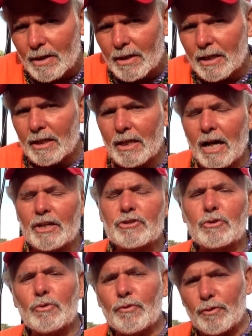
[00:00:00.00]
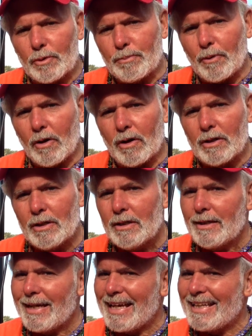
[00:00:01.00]
in high school football.
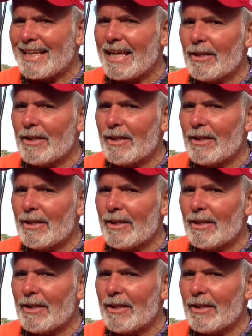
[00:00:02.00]
And that